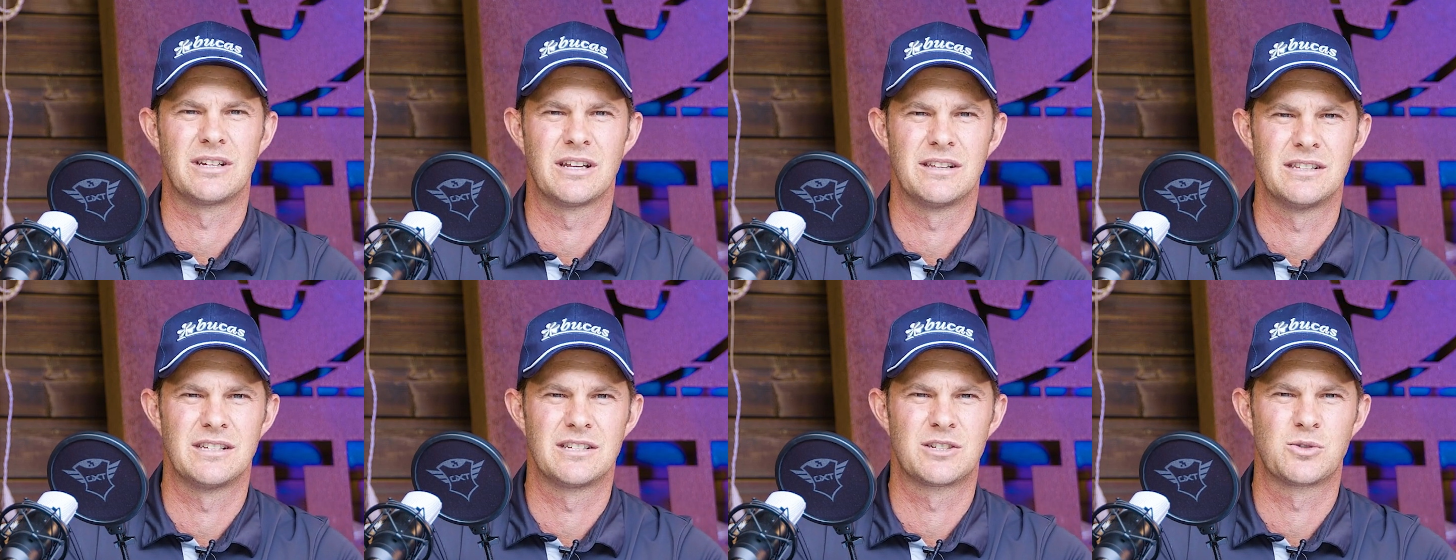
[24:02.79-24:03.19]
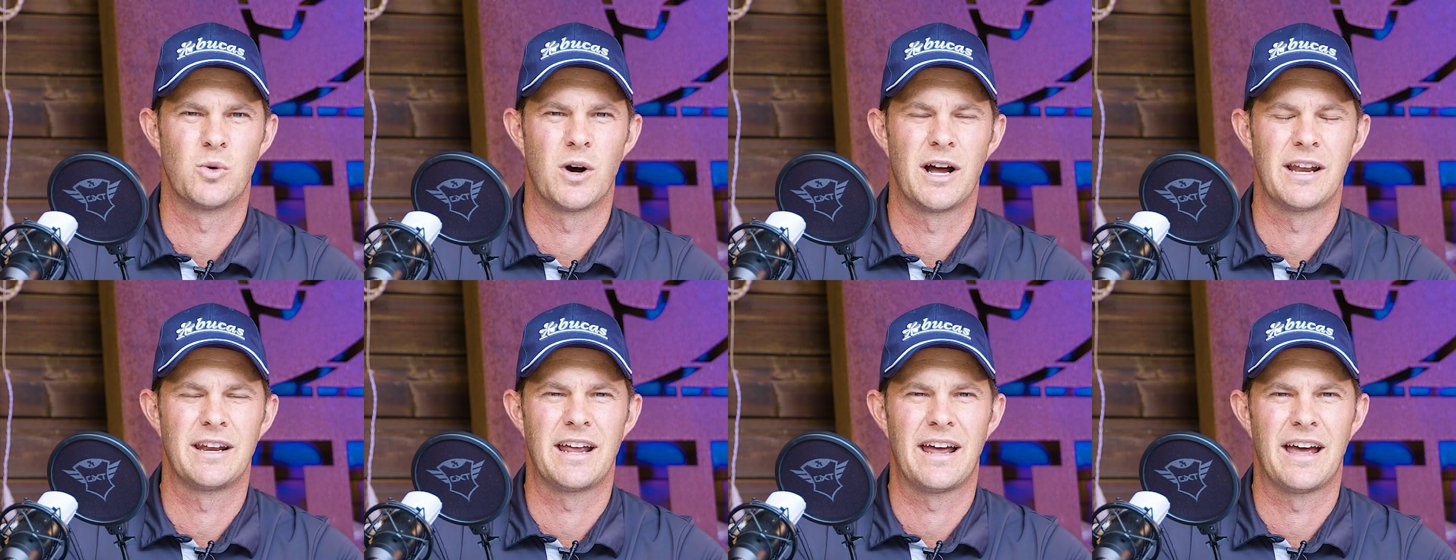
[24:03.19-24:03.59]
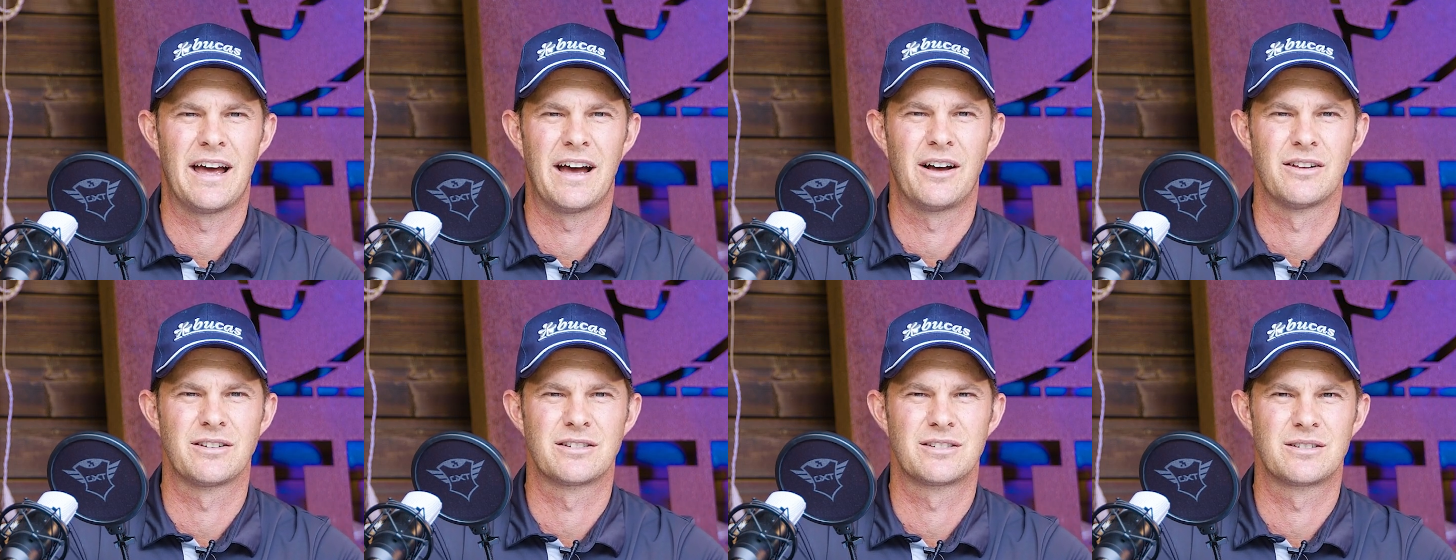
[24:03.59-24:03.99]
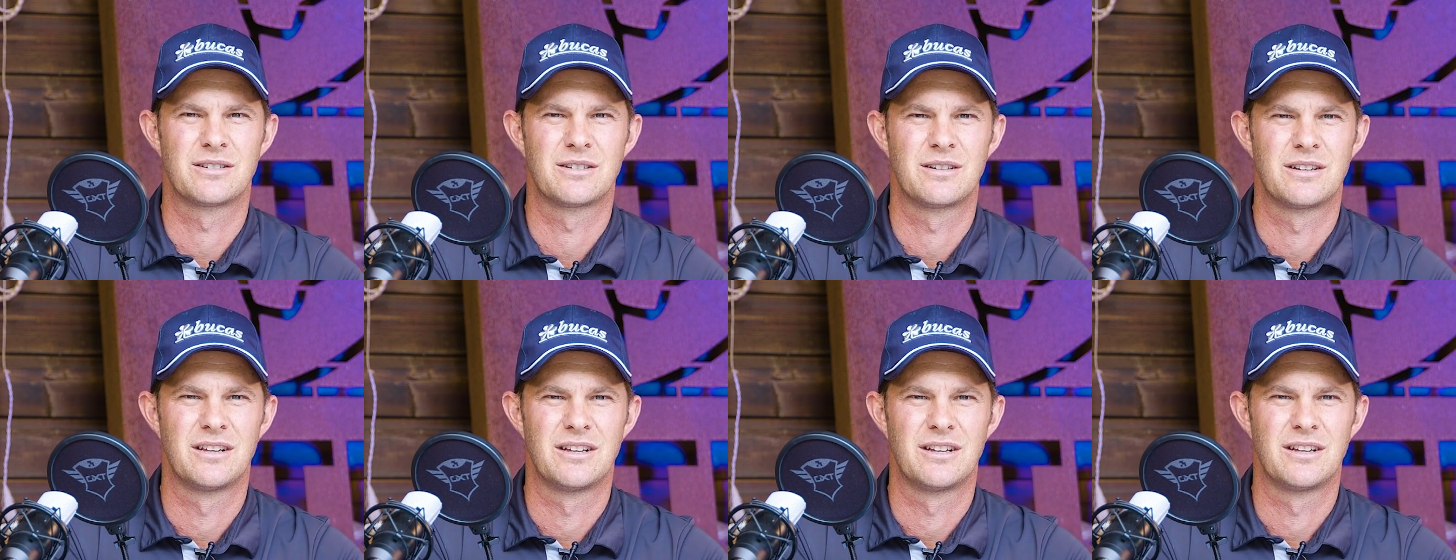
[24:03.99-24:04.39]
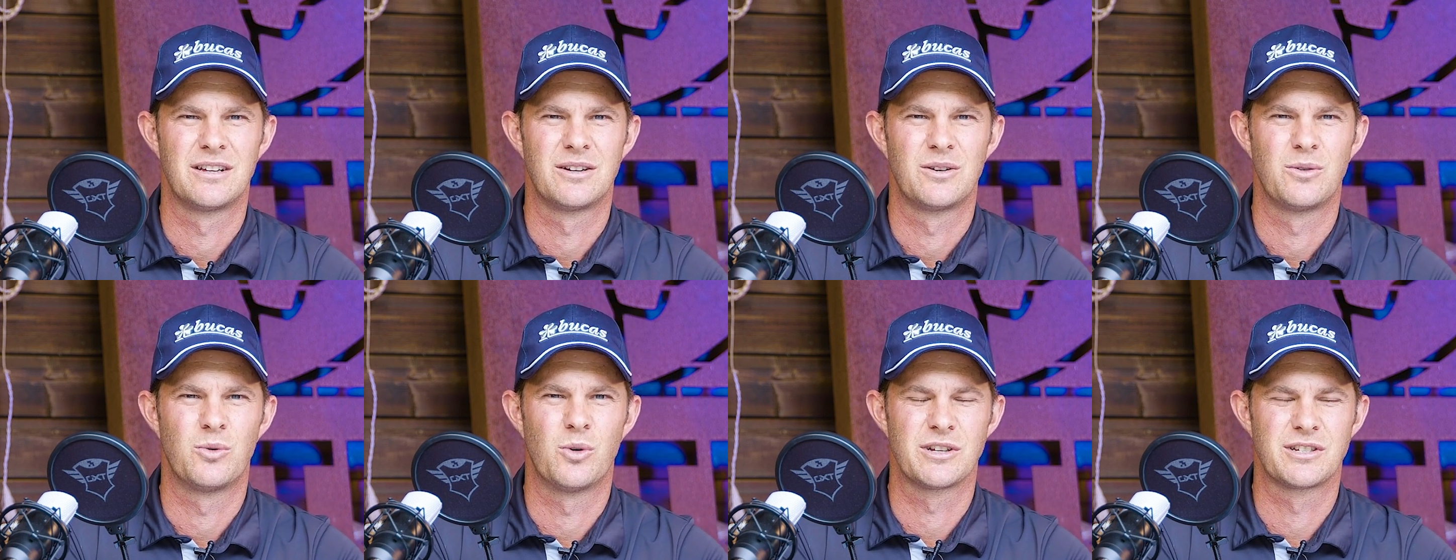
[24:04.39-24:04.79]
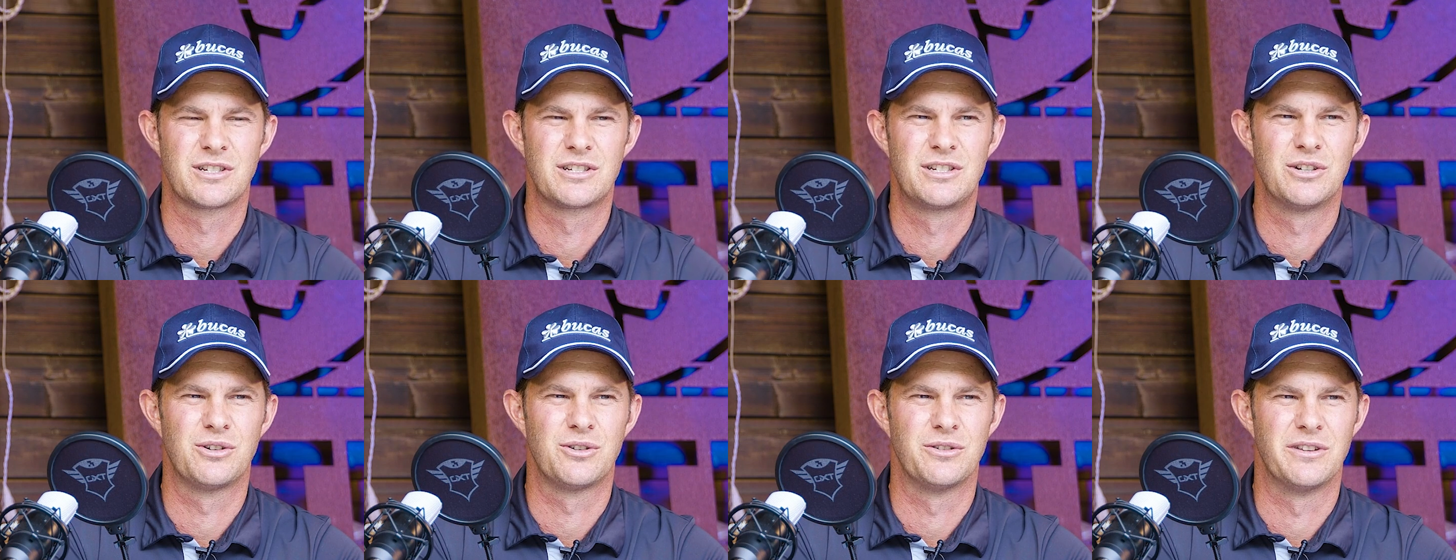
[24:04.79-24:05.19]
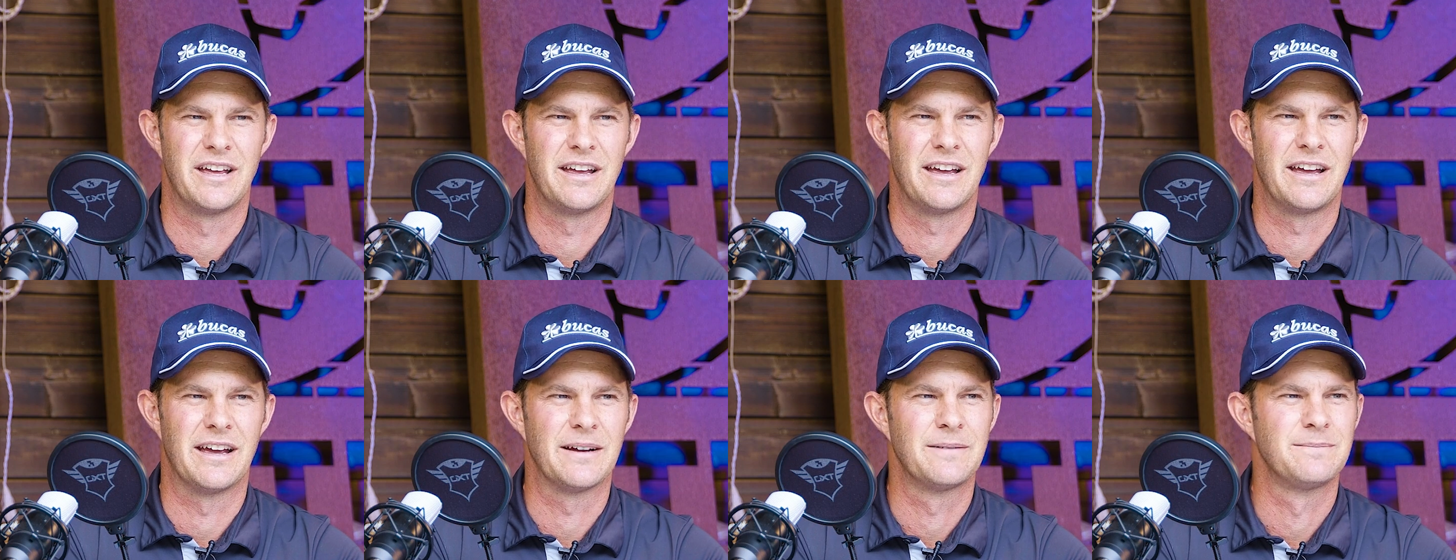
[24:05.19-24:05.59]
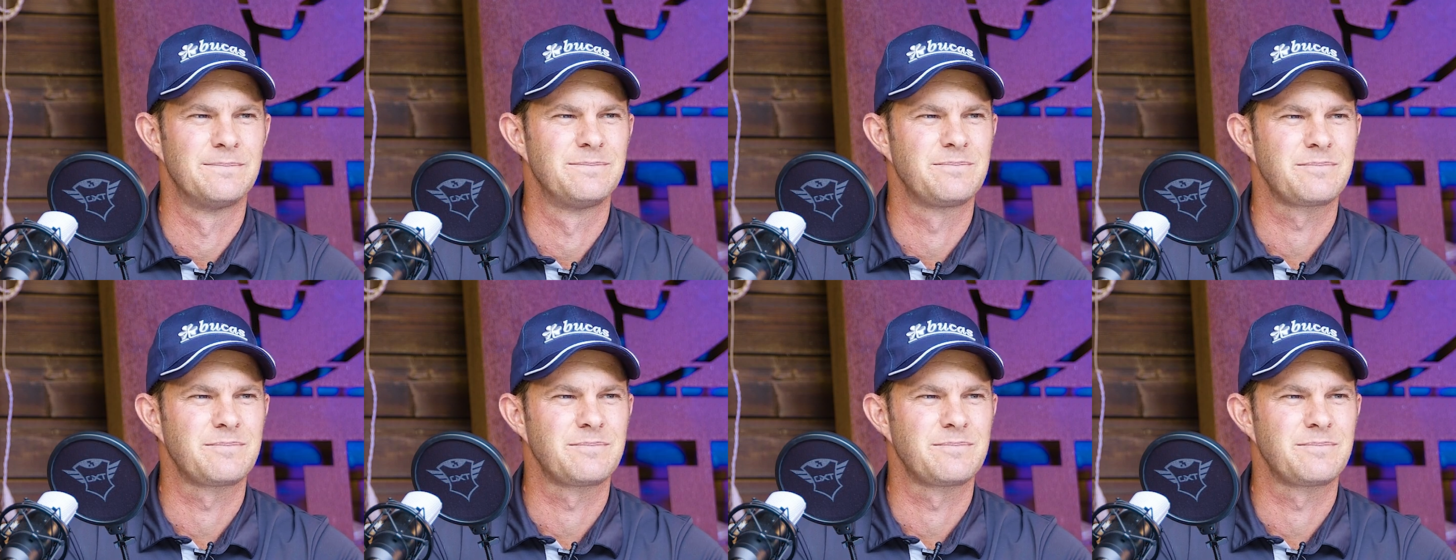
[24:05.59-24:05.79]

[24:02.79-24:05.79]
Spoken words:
and this one house was still there.